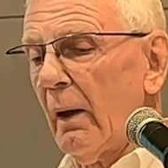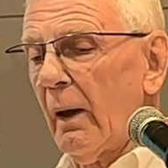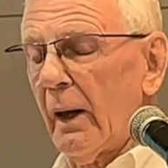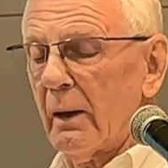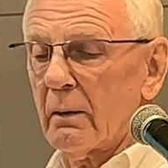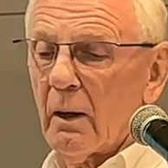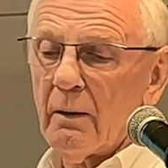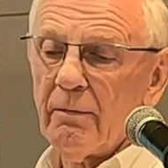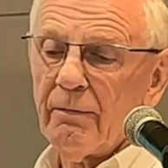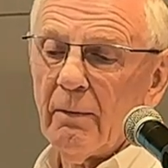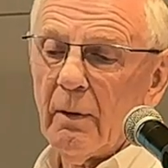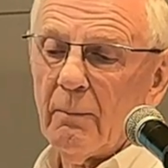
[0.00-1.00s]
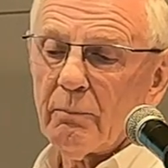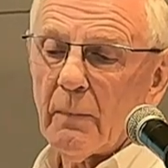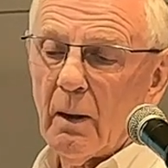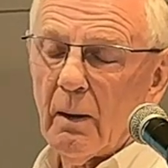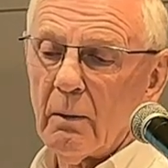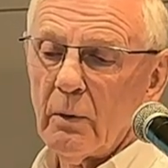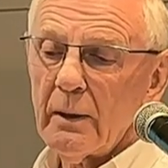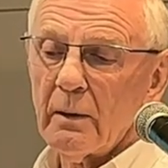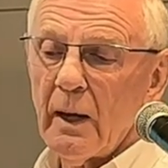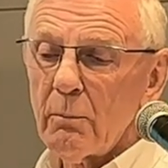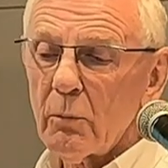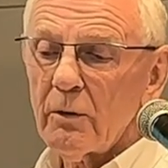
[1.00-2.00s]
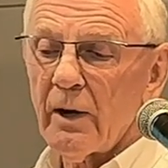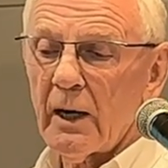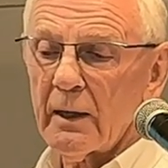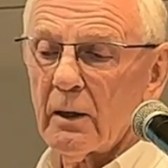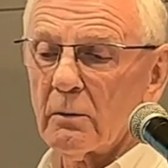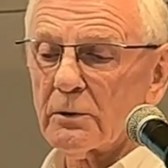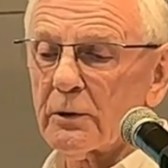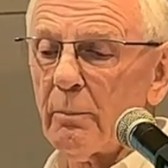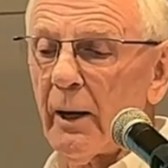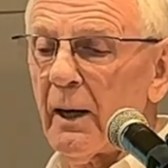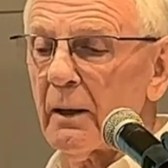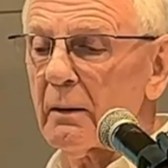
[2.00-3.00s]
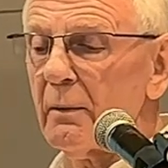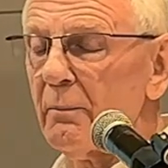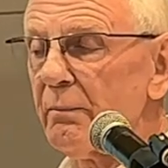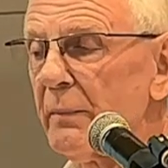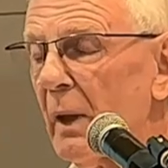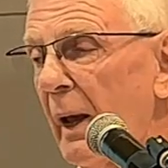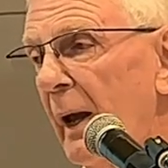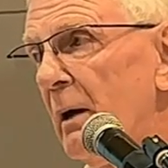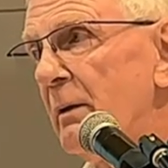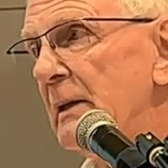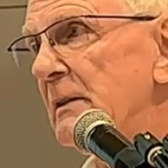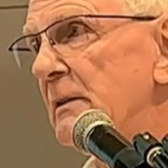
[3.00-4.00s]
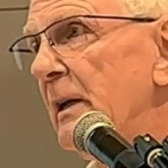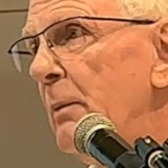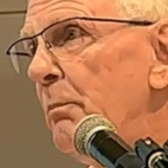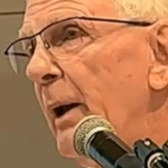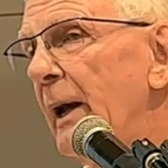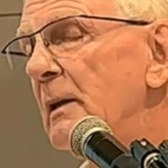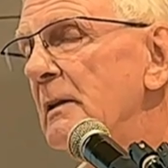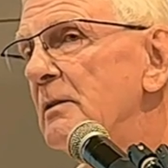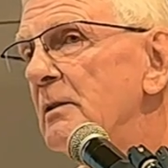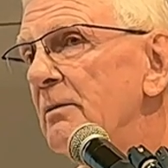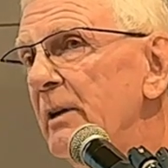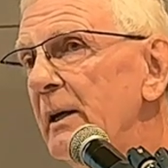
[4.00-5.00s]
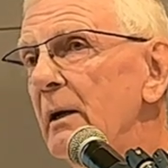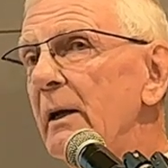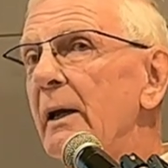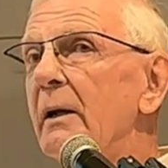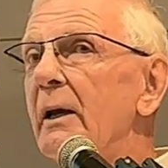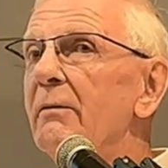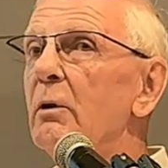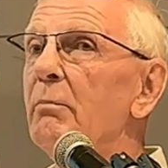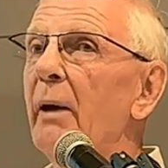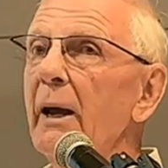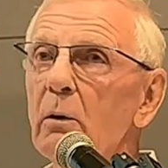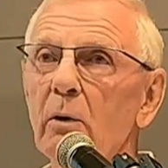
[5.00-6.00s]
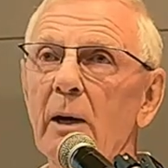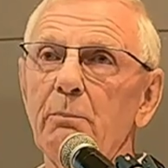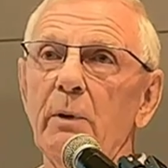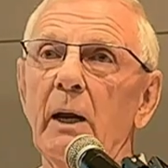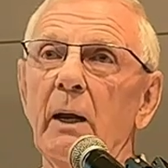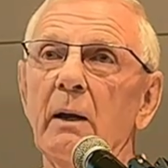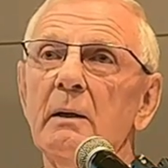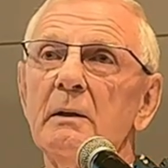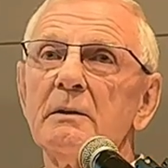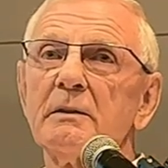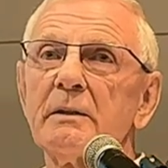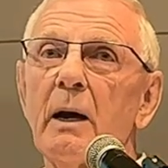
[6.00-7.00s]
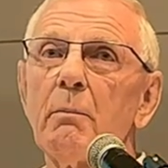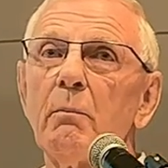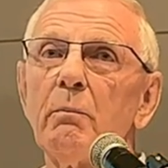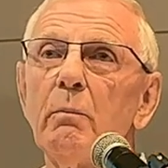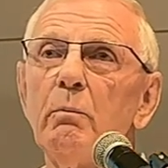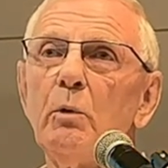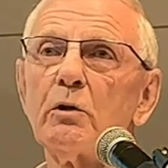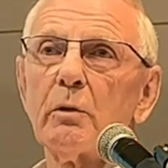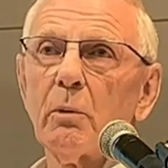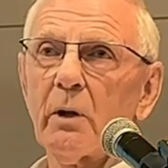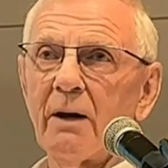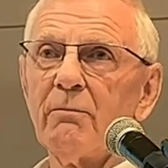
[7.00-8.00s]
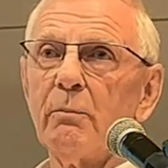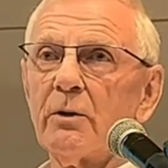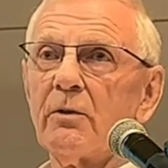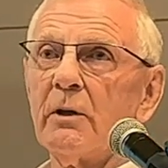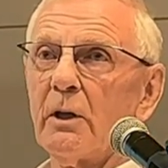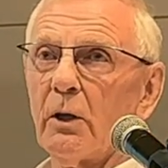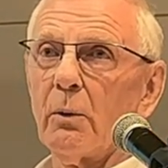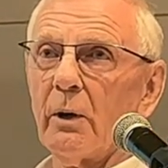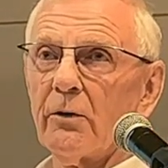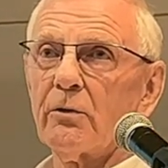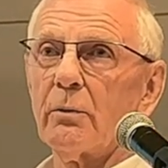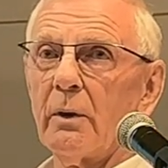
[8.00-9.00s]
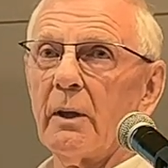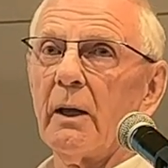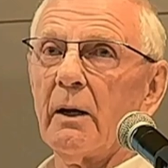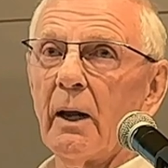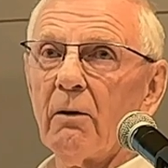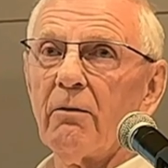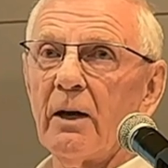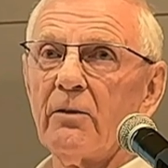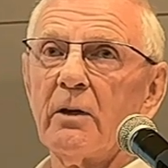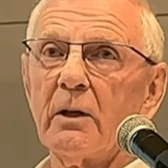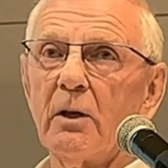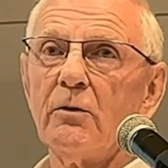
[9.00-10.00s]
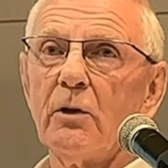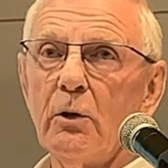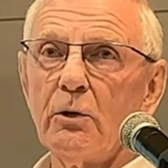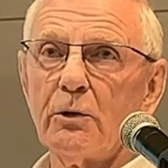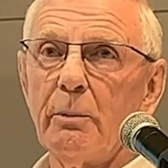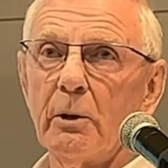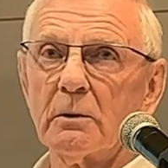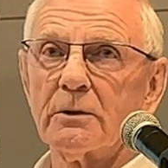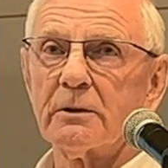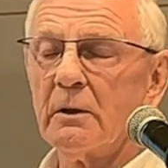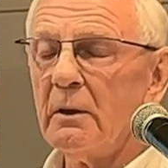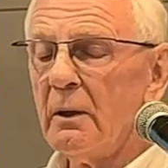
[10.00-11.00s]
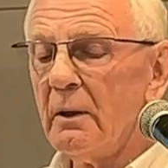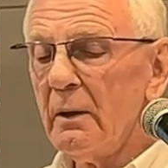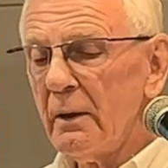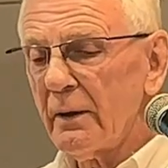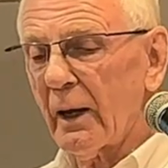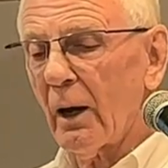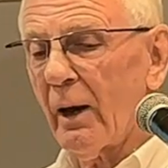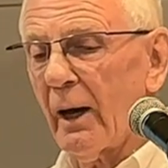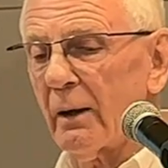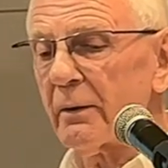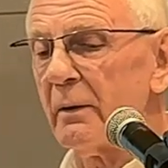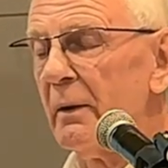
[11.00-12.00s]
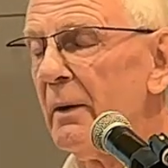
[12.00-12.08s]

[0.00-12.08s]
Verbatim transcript: And I've read a number of articles about how this is impacting severely and even bankrupt some municipal governments in the US, when they're now facing these huge bills to go out